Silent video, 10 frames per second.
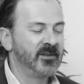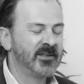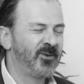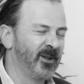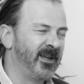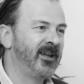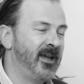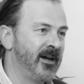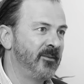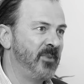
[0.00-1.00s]
And that's really a
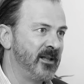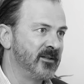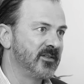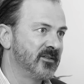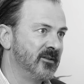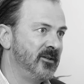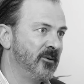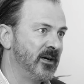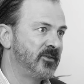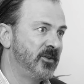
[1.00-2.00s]
counterbalance to the
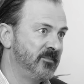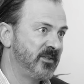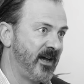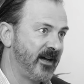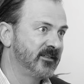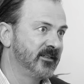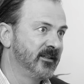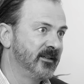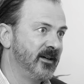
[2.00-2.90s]
US CHIPS Act